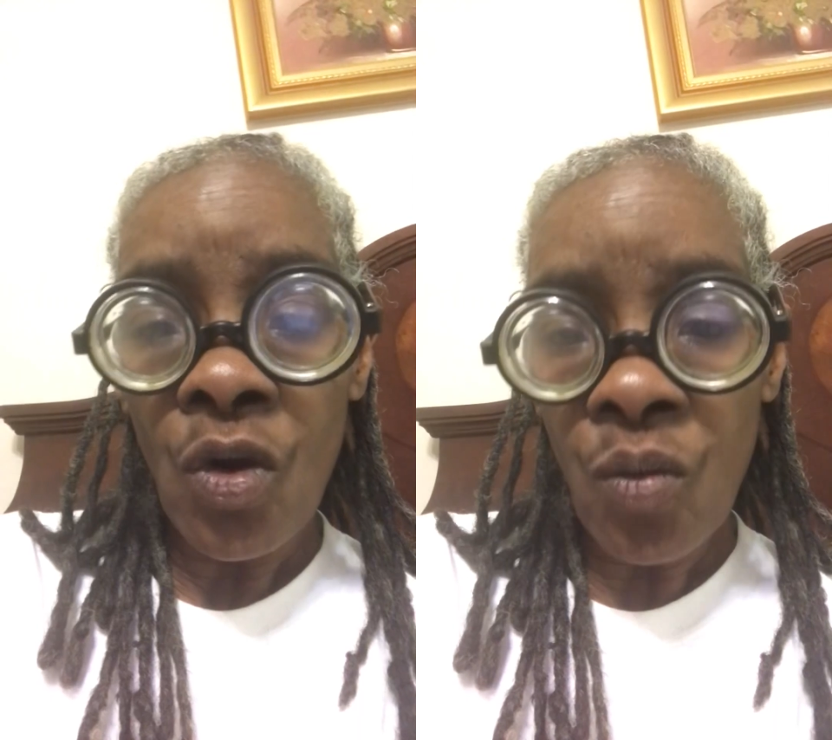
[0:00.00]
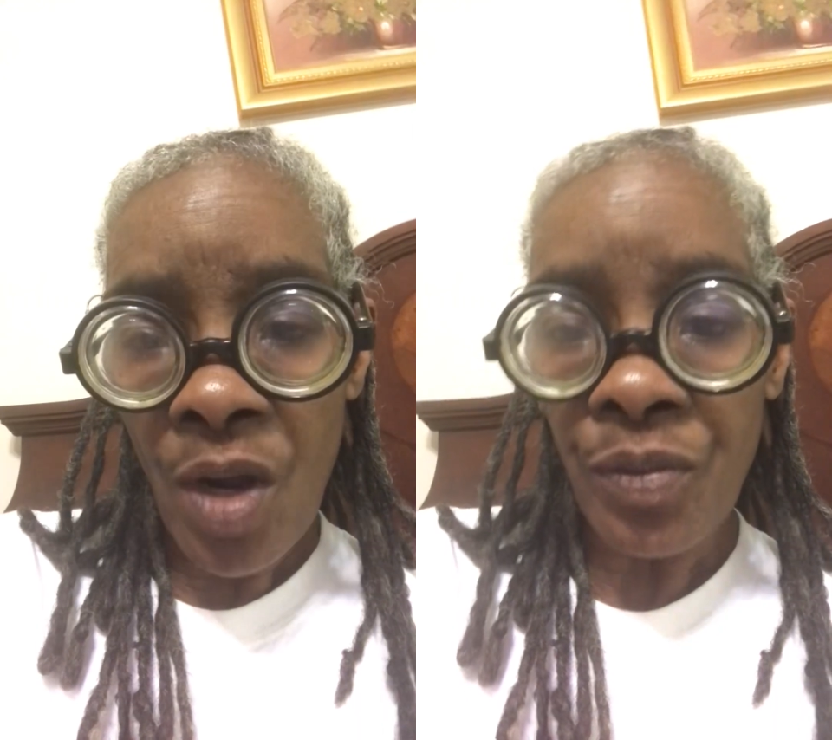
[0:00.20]

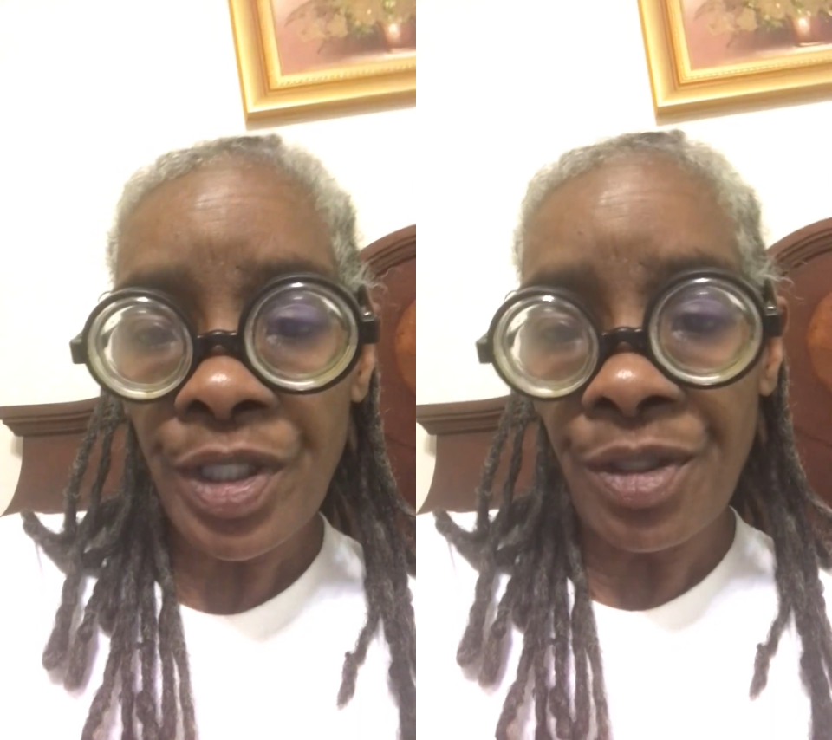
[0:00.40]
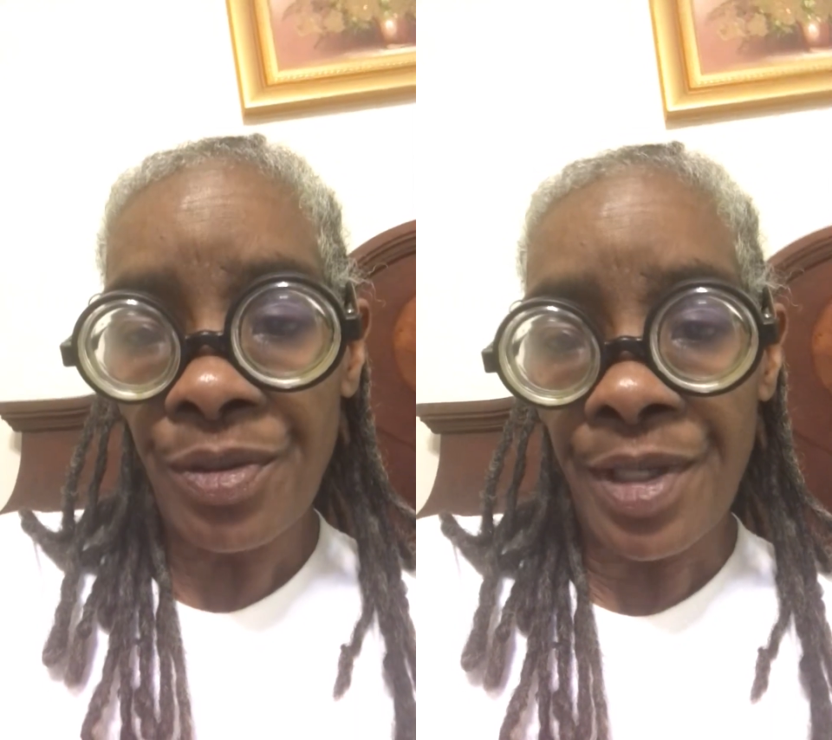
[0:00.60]
What
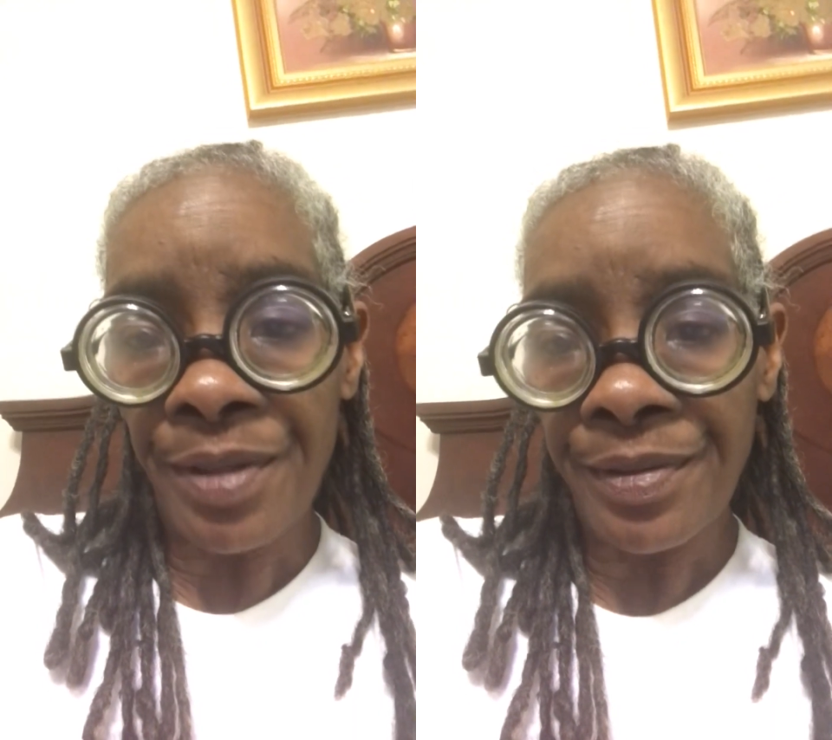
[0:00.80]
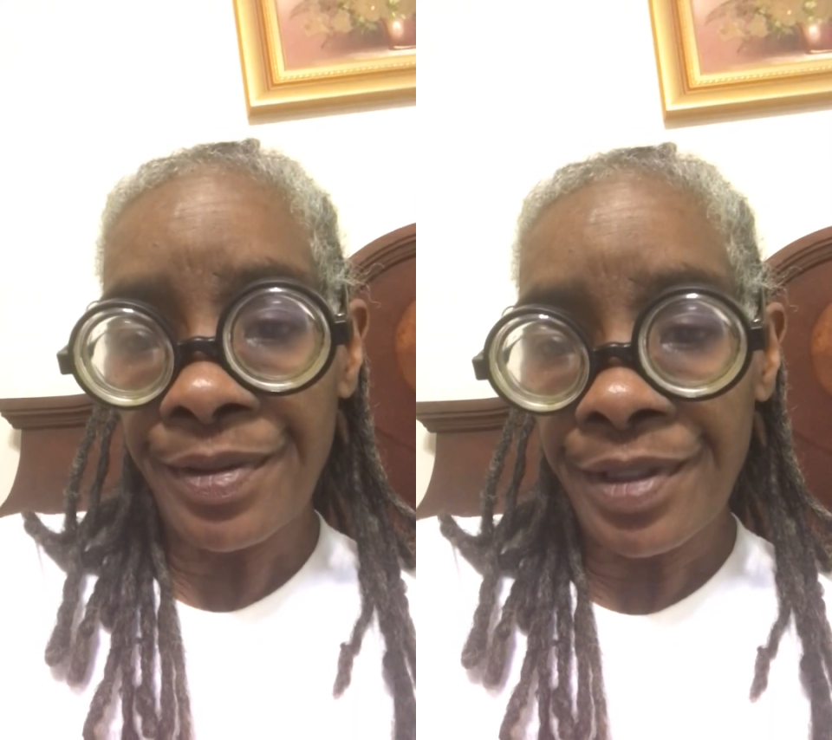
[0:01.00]
would you do?
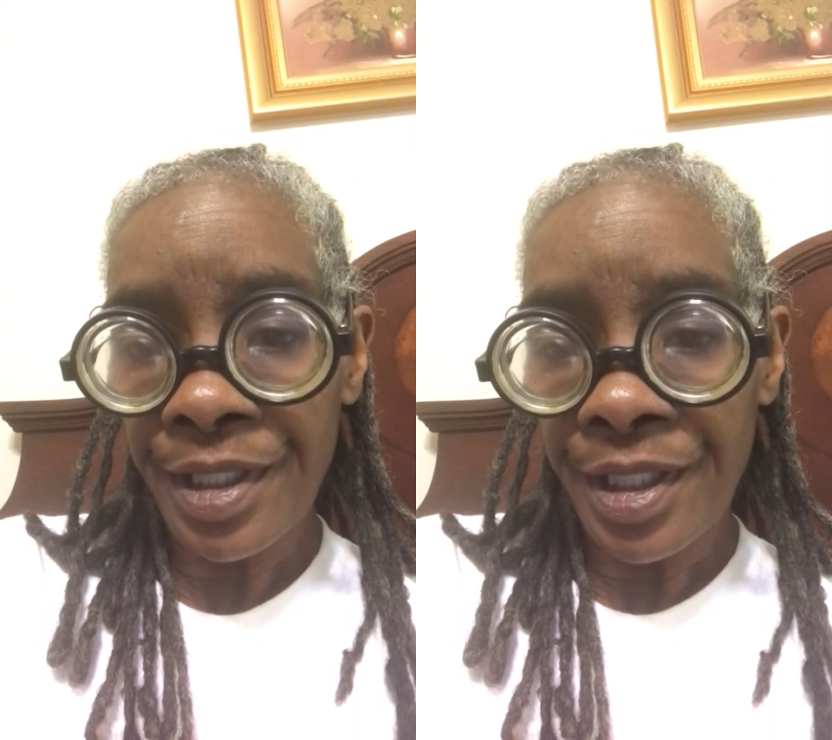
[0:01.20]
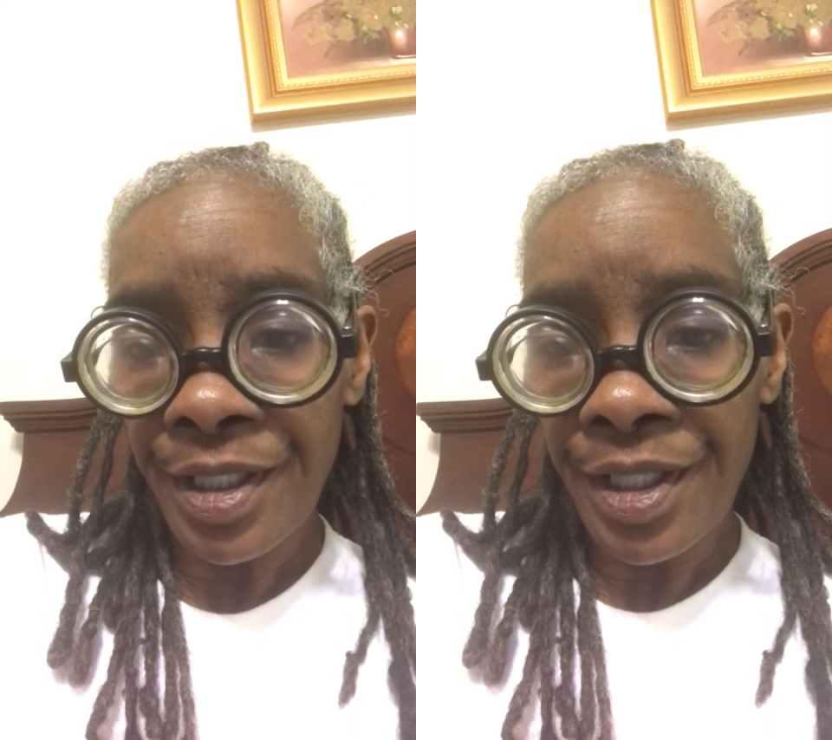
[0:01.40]

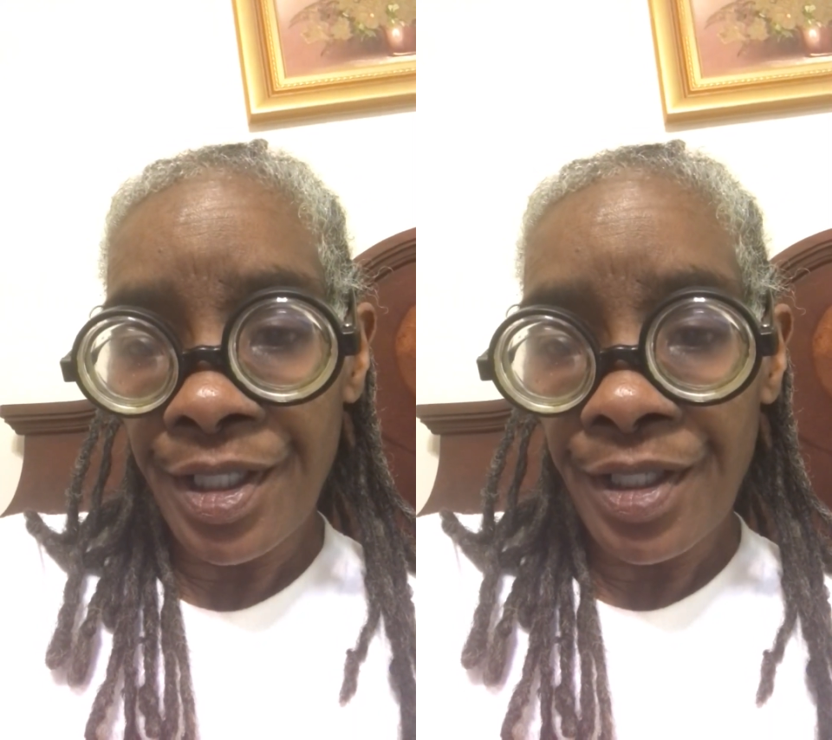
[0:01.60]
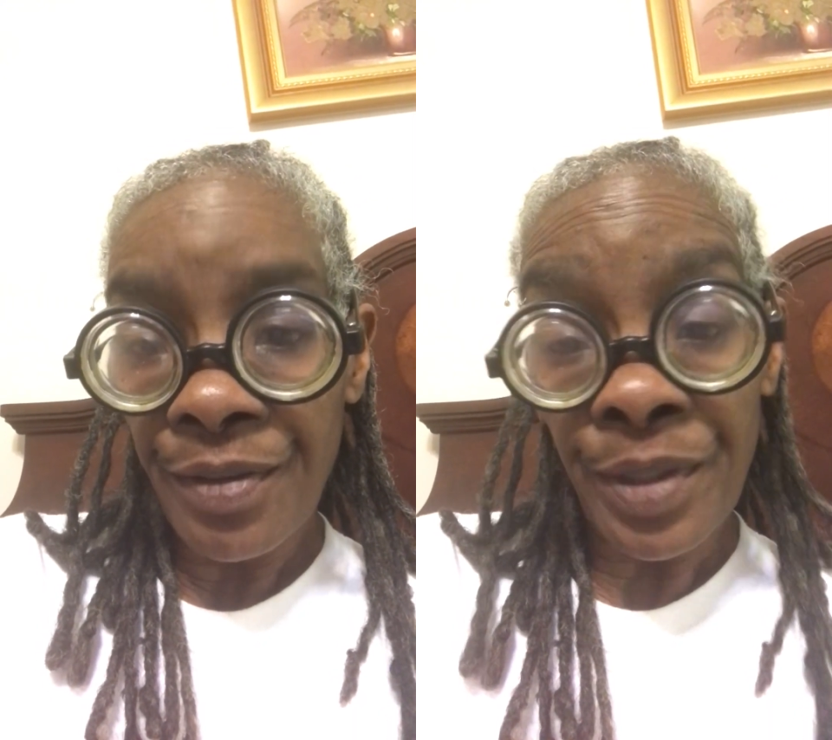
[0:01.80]

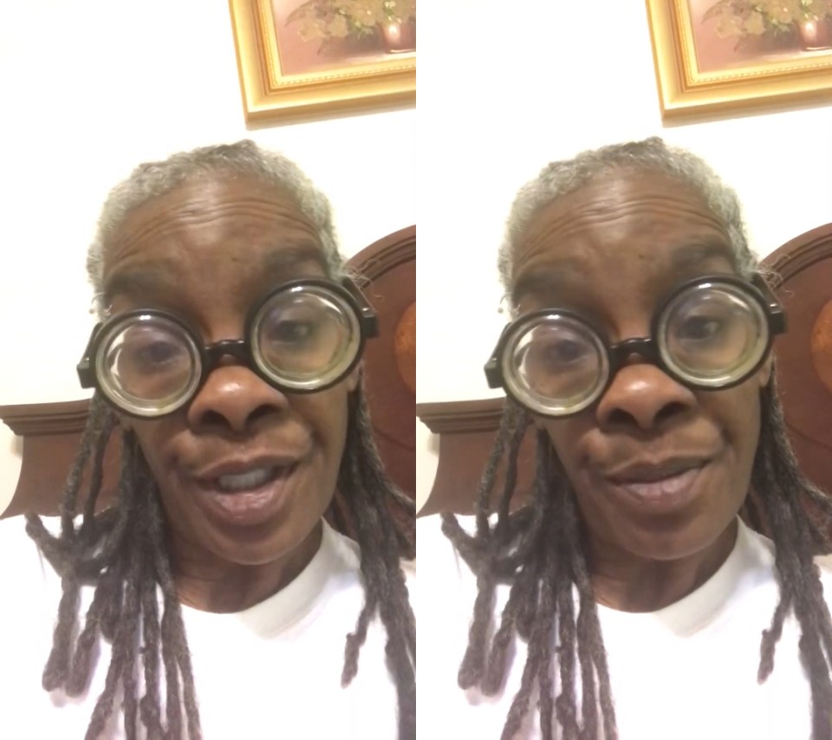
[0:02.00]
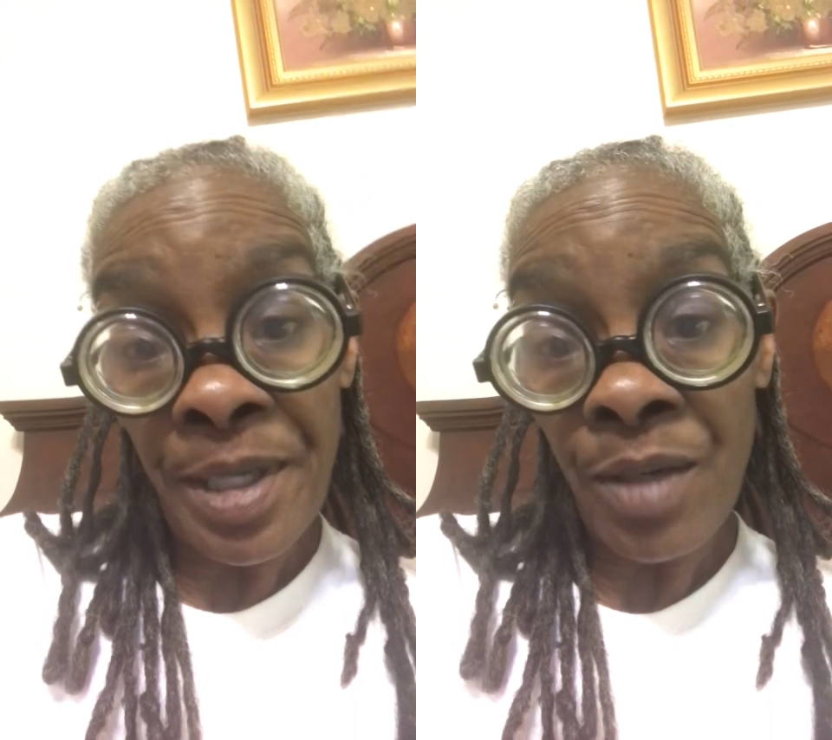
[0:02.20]
Would
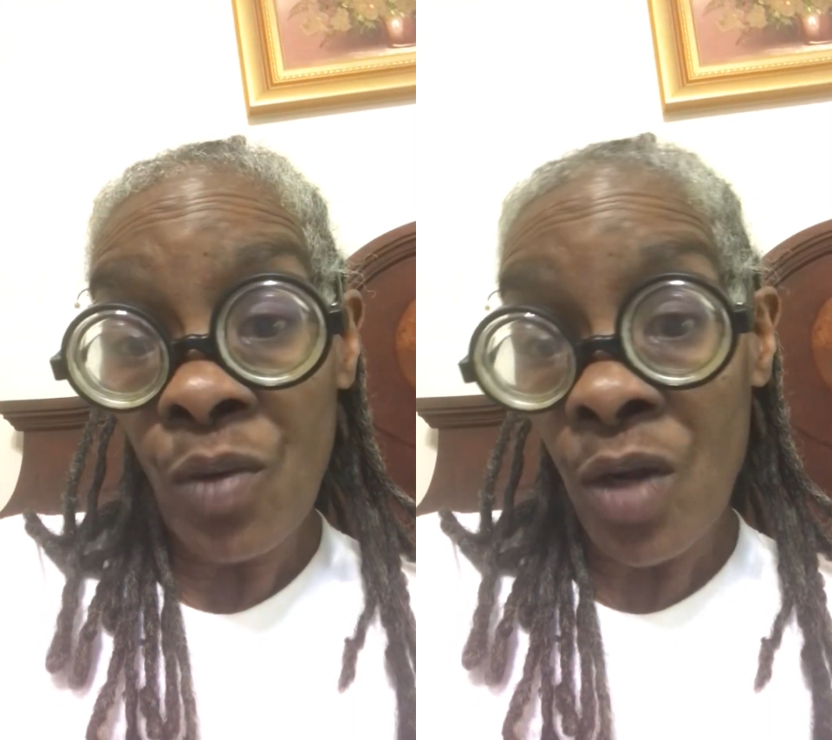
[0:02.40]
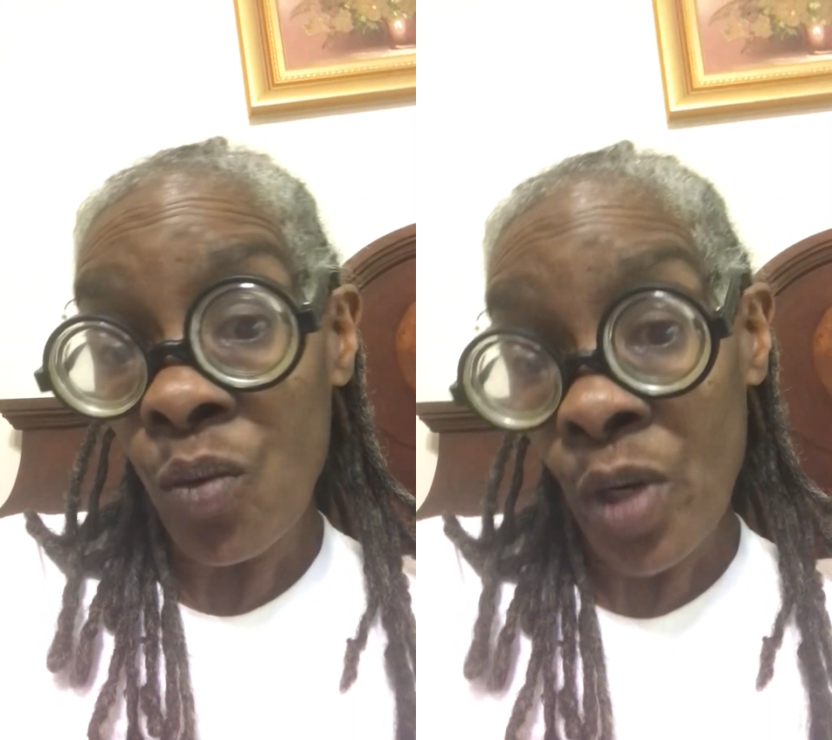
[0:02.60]
you be the
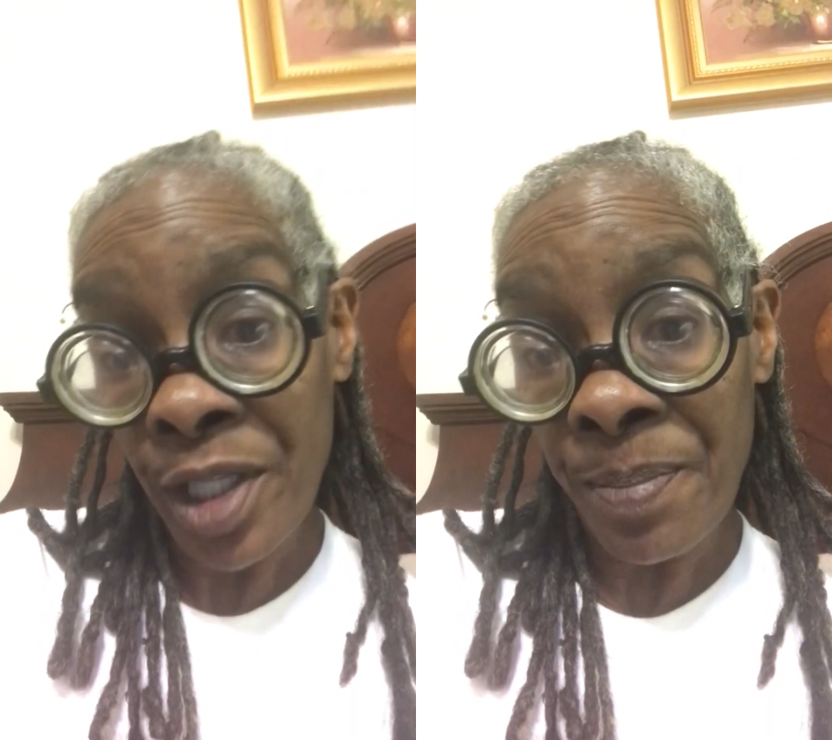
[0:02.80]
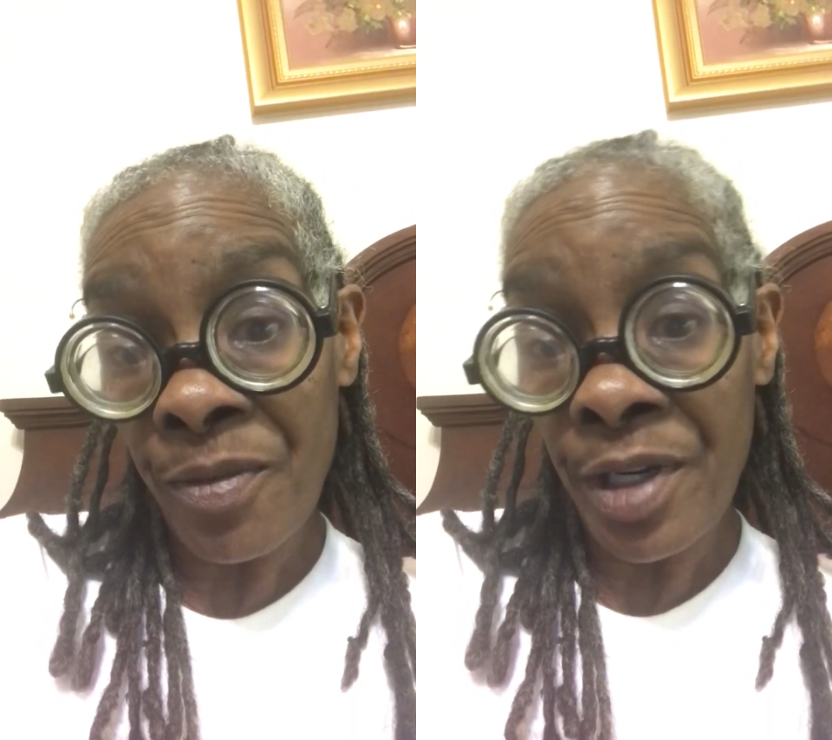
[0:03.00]
one
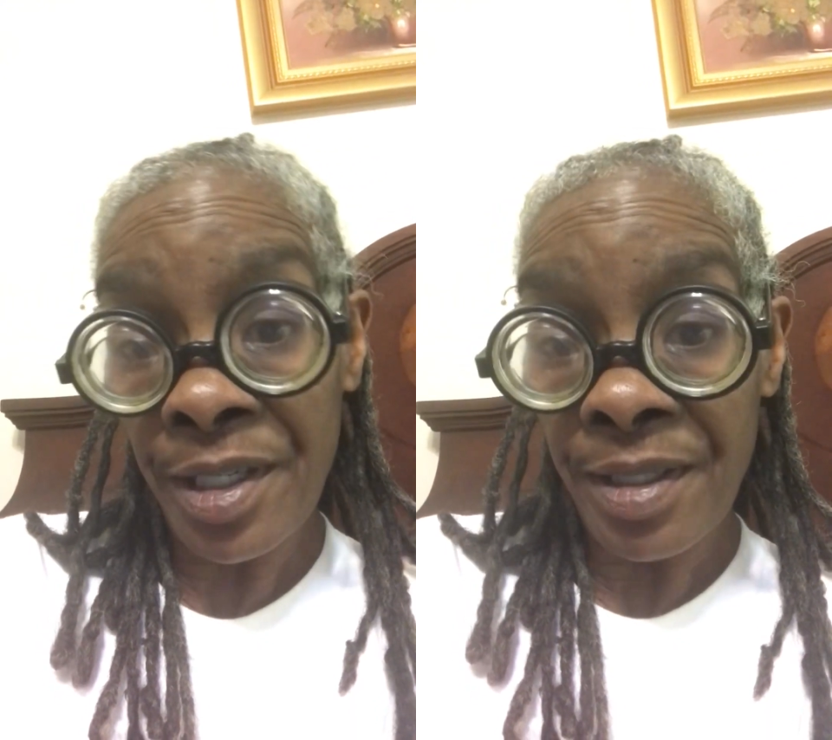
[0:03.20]
whispering?